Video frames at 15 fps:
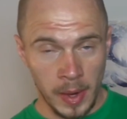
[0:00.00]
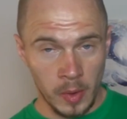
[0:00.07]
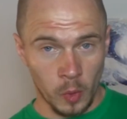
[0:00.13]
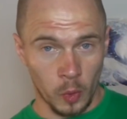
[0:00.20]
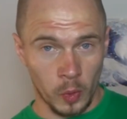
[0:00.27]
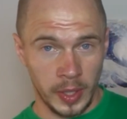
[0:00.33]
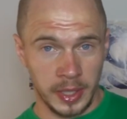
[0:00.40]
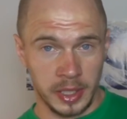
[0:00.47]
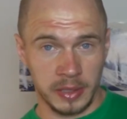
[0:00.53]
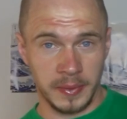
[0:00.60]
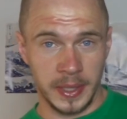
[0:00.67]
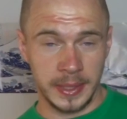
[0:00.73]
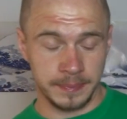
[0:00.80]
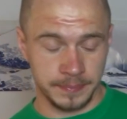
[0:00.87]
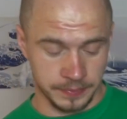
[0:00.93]
really
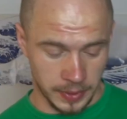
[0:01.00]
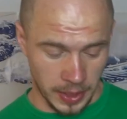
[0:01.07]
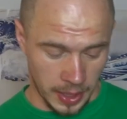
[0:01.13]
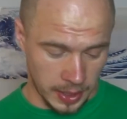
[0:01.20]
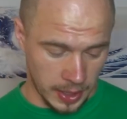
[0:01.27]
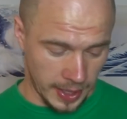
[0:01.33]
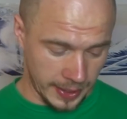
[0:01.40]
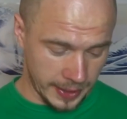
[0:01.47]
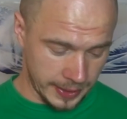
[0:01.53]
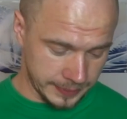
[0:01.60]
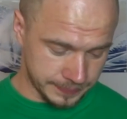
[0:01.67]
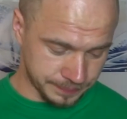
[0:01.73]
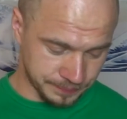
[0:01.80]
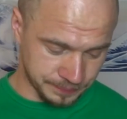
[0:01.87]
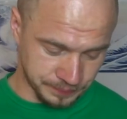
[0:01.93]
sweet, I like
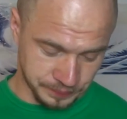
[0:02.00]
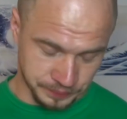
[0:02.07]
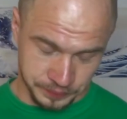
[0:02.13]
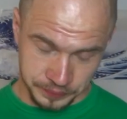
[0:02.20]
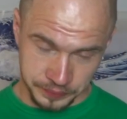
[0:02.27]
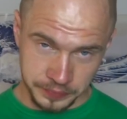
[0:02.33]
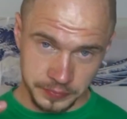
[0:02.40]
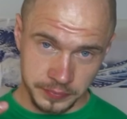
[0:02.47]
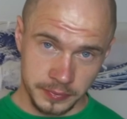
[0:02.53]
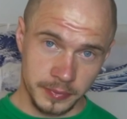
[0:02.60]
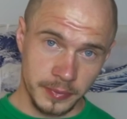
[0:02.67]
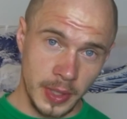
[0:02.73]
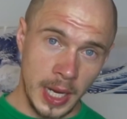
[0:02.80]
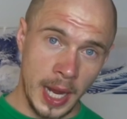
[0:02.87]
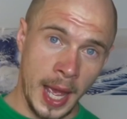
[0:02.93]
it.
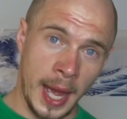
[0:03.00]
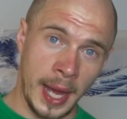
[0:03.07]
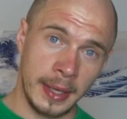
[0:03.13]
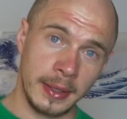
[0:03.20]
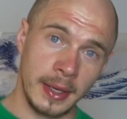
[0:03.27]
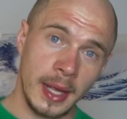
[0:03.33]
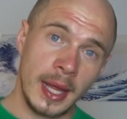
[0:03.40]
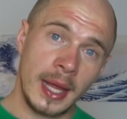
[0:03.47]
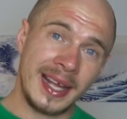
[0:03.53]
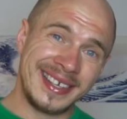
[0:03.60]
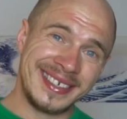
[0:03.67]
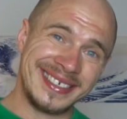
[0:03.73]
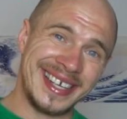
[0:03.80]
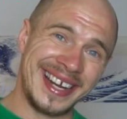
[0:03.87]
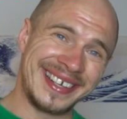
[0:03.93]
And
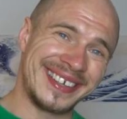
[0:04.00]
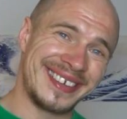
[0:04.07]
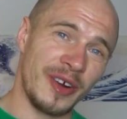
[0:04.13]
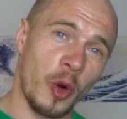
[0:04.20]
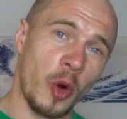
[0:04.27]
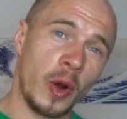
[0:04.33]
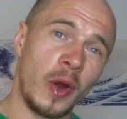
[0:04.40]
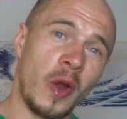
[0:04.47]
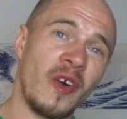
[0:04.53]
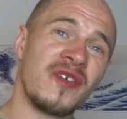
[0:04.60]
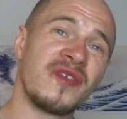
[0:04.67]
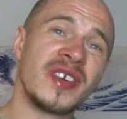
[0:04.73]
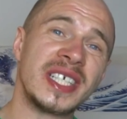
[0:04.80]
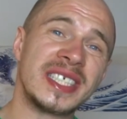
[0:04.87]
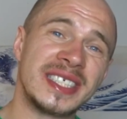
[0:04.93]
that's all
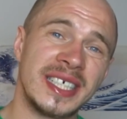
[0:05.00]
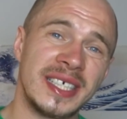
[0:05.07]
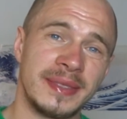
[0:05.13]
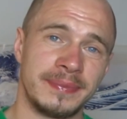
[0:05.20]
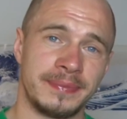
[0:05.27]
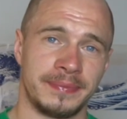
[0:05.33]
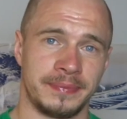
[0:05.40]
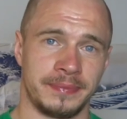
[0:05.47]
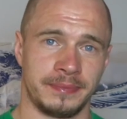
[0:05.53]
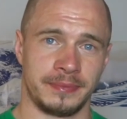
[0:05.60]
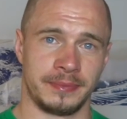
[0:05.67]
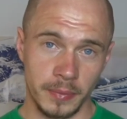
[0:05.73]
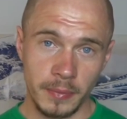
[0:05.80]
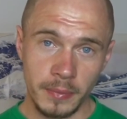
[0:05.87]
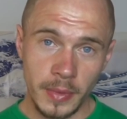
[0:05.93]
of it.
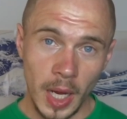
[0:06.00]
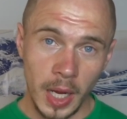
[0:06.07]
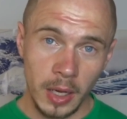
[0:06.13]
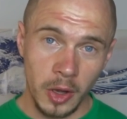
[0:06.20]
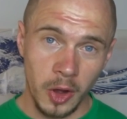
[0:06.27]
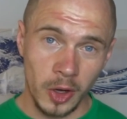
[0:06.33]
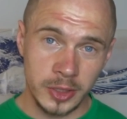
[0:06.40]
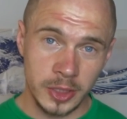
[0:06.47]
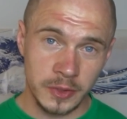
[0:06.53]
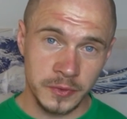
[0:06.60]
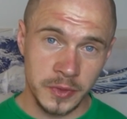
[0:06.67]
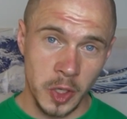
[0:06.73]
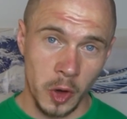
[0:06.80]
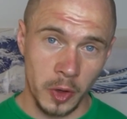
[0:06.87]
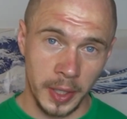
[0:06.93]
A lot of
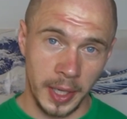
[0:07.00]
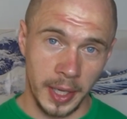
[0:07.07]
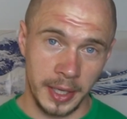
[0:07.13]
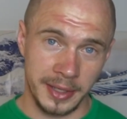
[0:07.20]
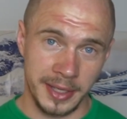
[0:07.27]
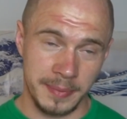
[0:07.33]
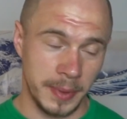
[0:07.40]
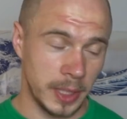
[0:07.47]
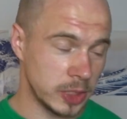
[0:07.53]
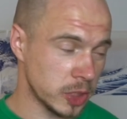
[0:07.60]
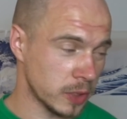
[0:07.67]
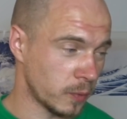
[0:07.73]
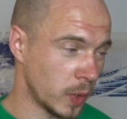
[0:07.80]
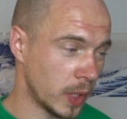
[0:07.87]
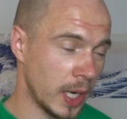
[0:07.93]
talking, as I
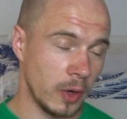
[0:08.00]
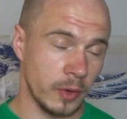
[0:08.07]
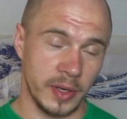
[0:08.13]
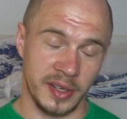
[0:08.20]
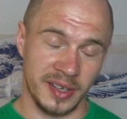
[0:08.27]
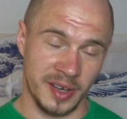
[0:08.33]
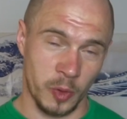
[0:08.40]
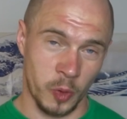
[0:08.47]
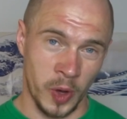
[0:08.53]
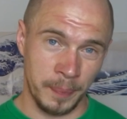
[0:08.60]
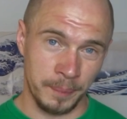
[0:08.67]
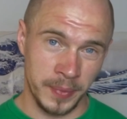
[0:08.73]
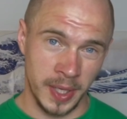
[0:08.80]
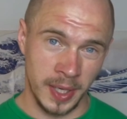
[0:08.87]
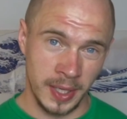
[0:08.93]
mentioned, without a
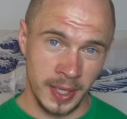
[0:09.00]
script,